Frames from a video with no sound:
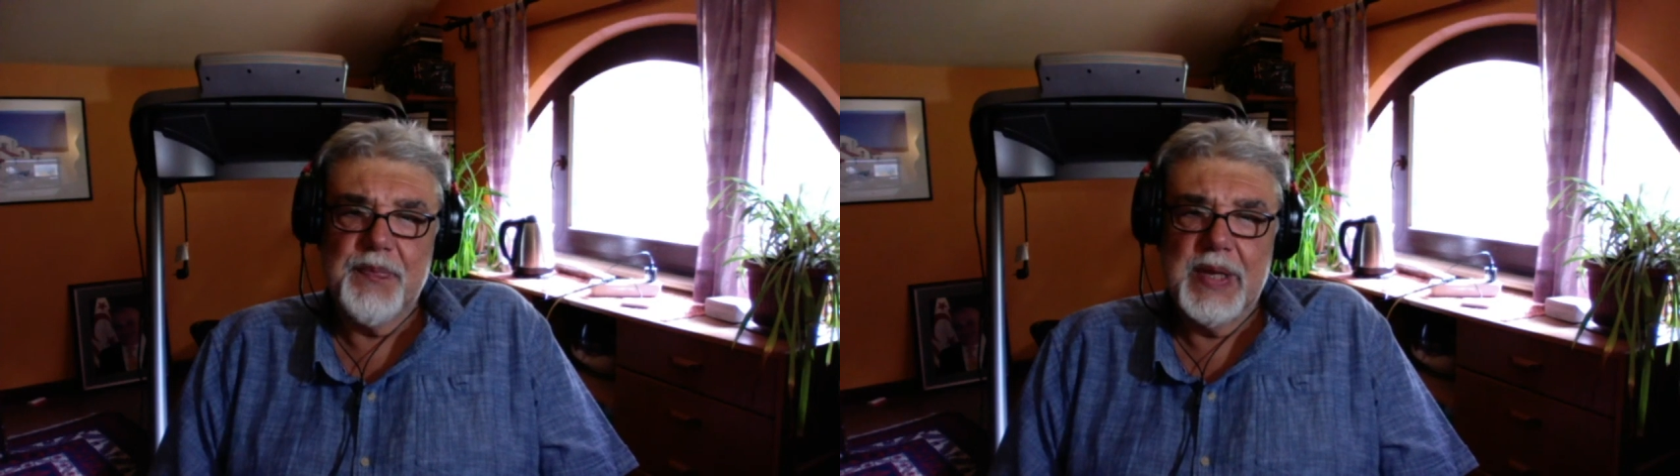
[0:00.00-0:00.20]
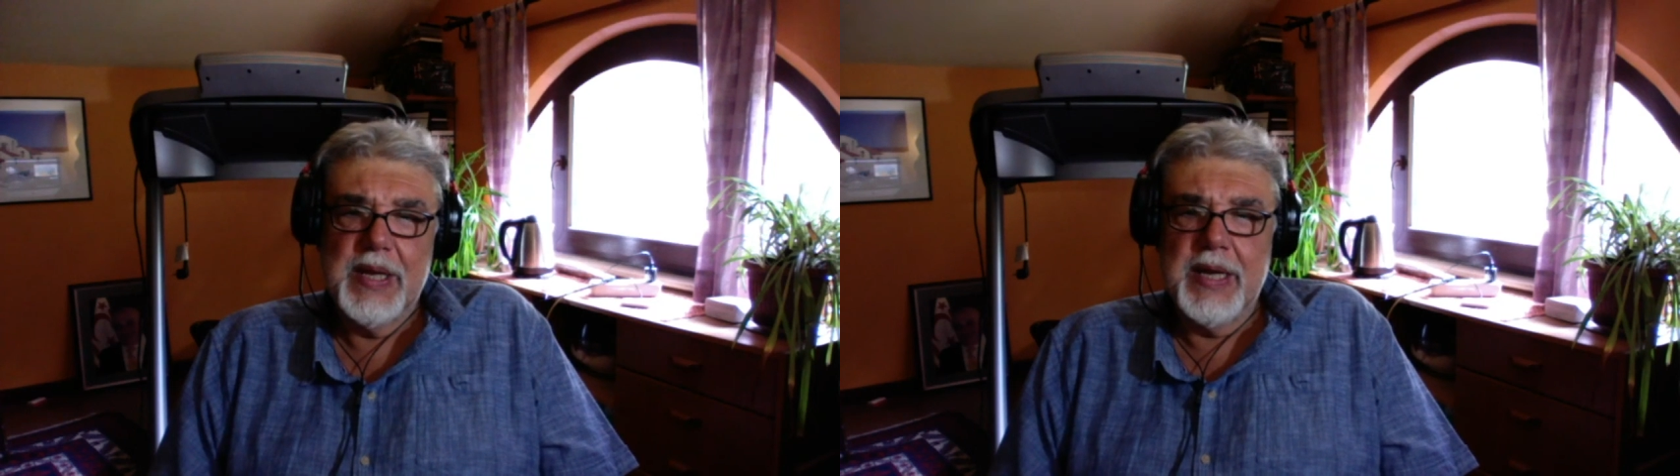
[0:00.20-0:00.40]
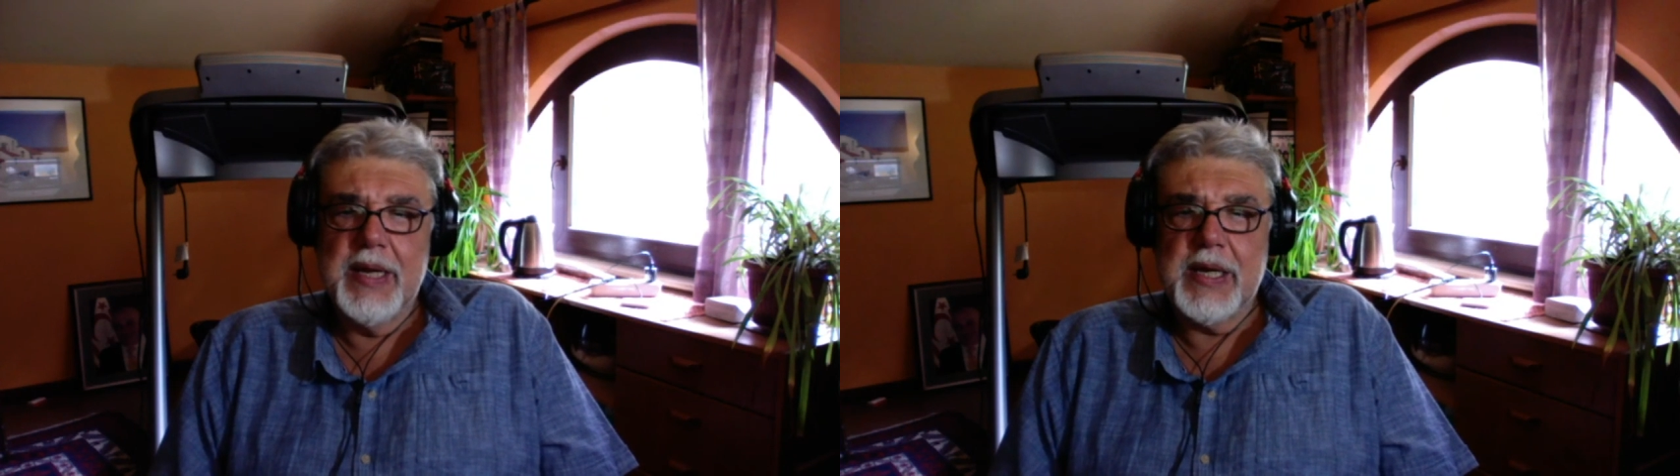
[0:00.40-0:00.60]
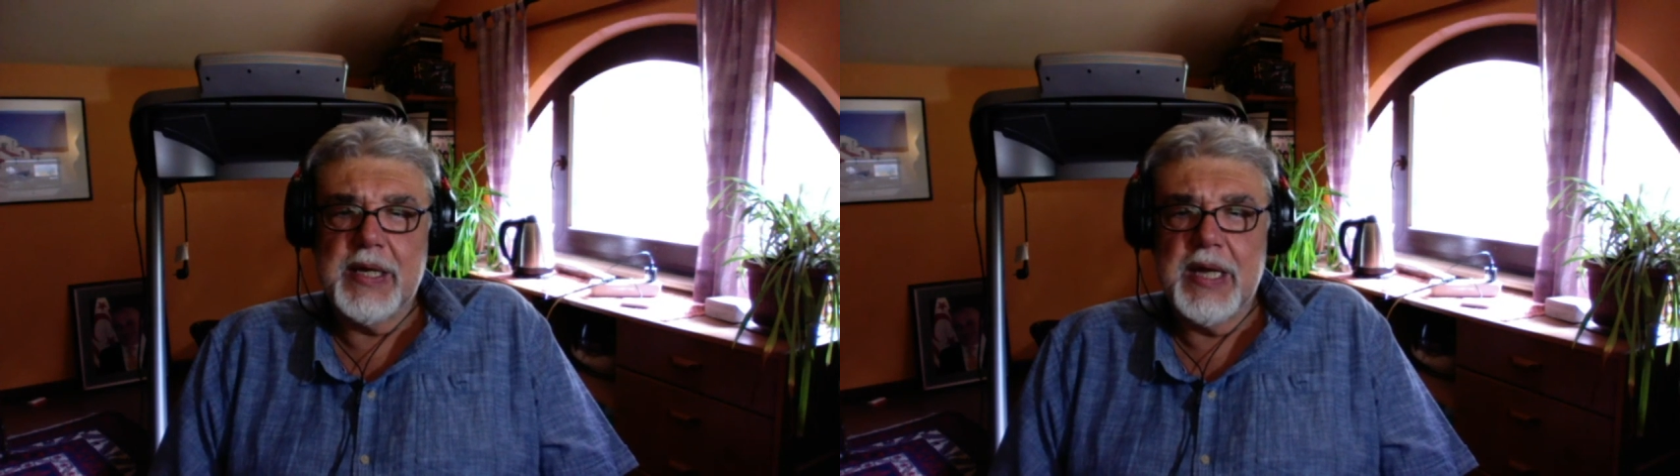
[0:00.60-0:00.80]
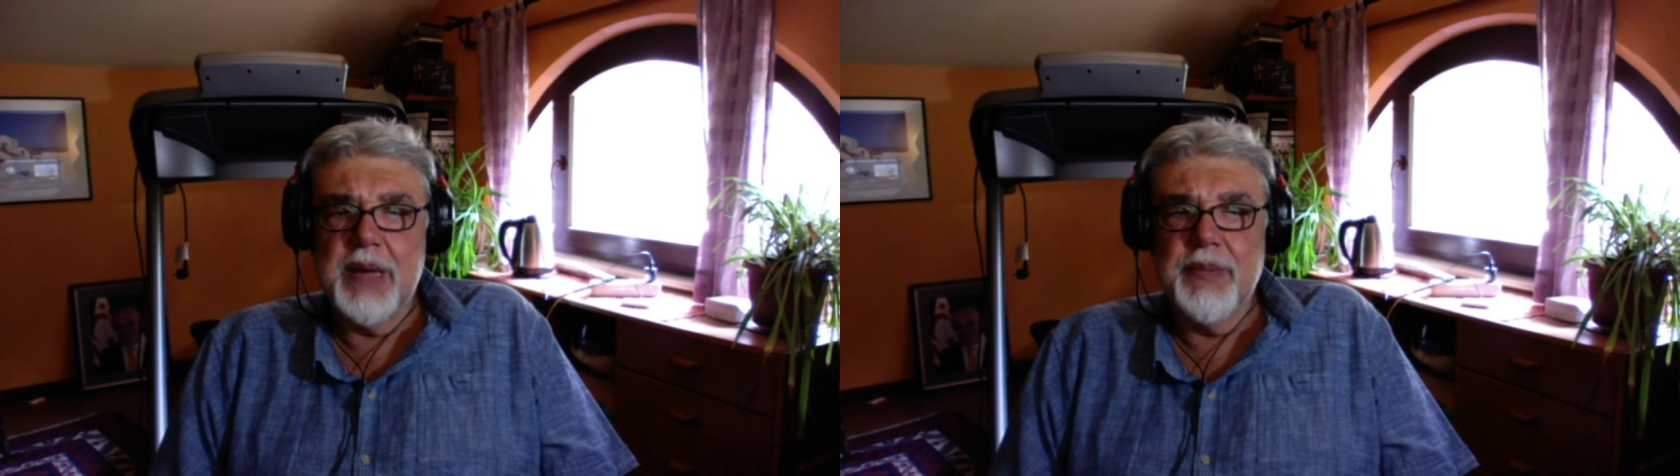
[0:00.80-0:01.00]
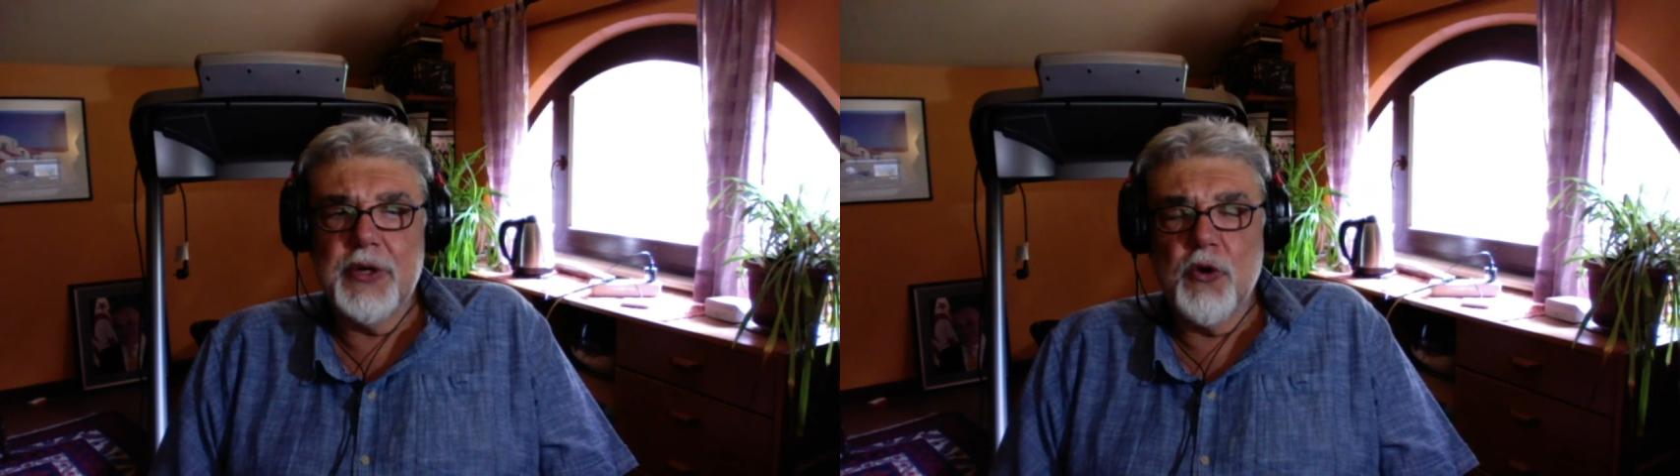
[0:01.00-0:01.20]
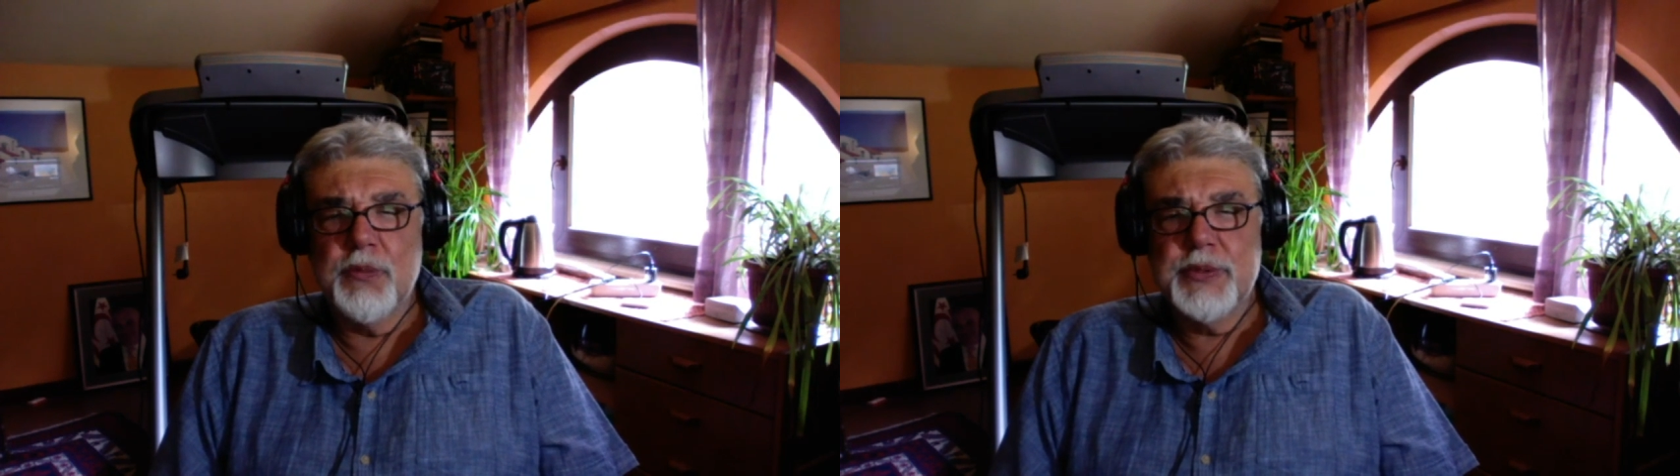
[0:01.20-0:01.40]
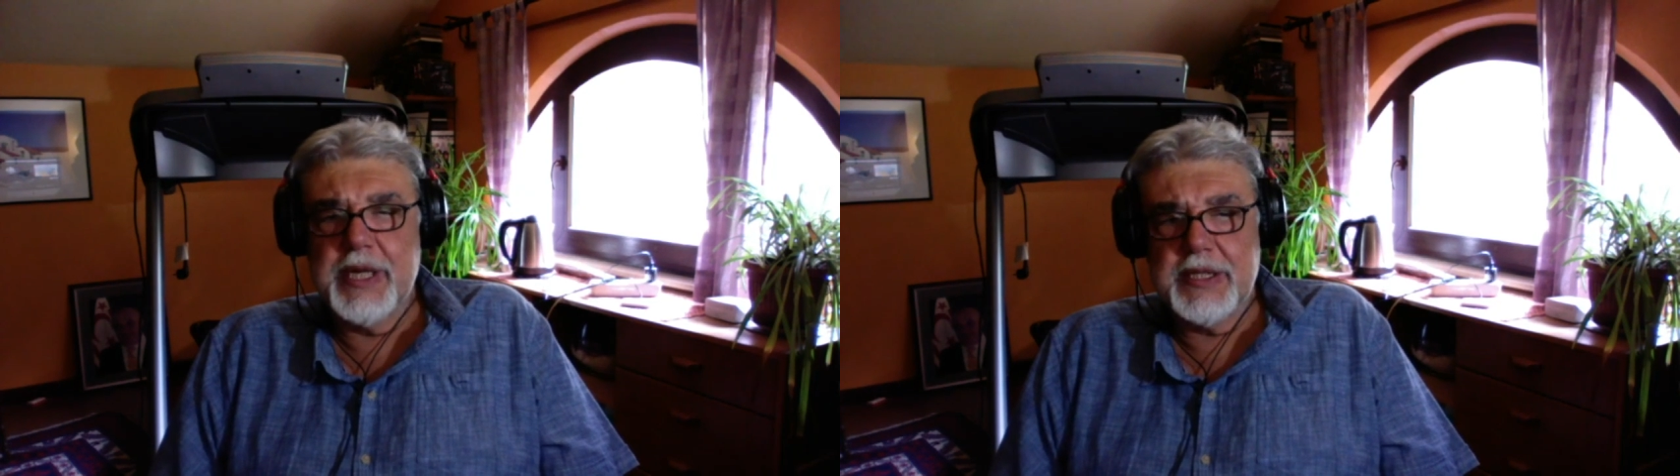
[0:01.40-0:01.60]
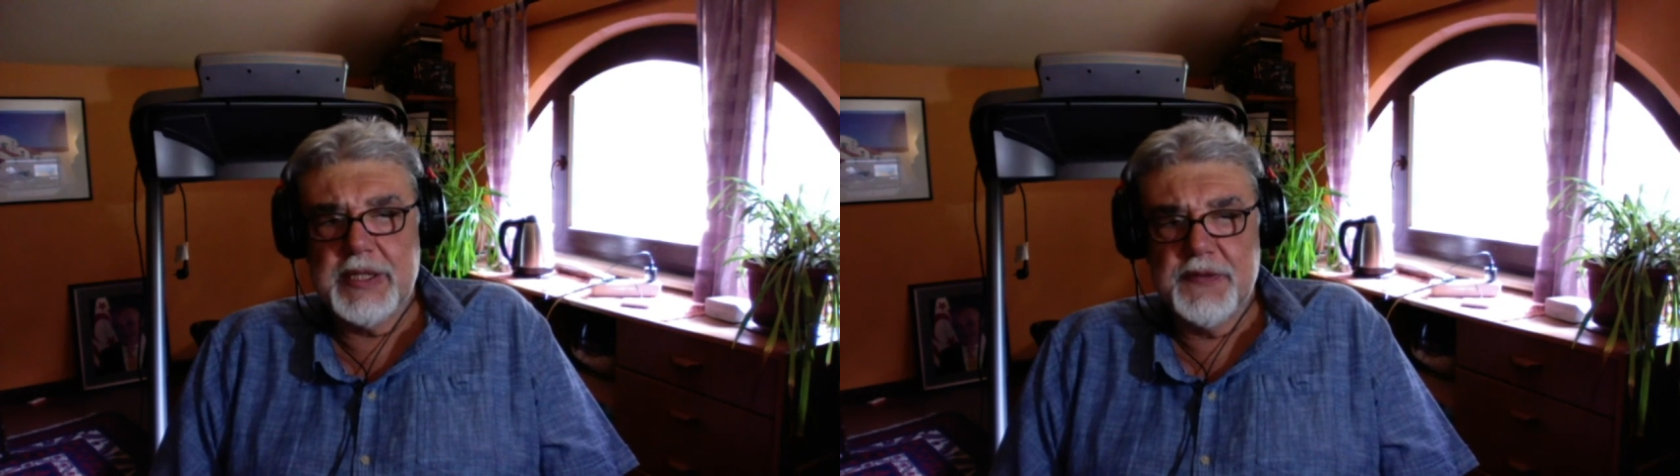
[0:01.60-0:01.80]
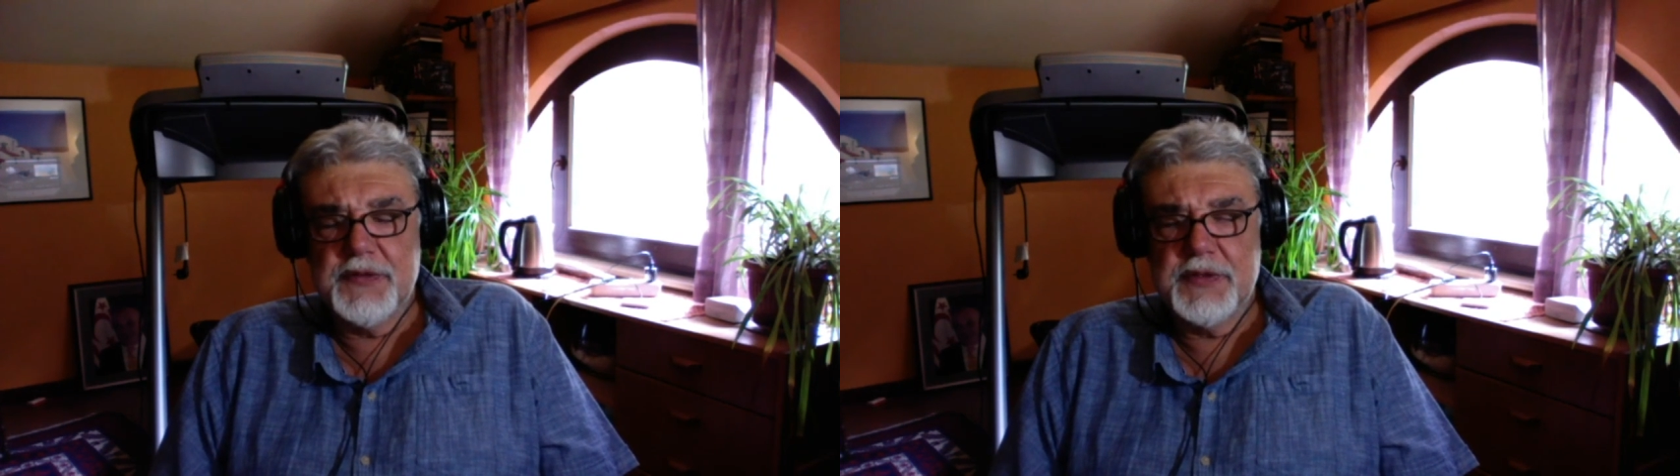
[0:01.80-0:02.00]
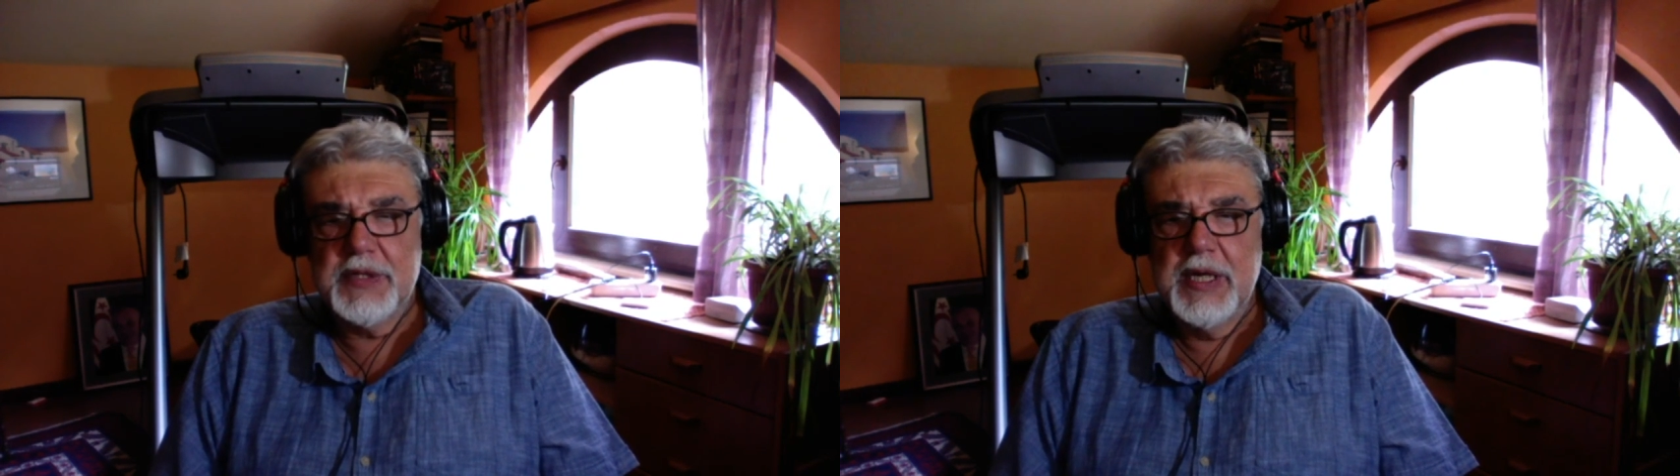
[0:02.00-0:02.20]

and economic objectives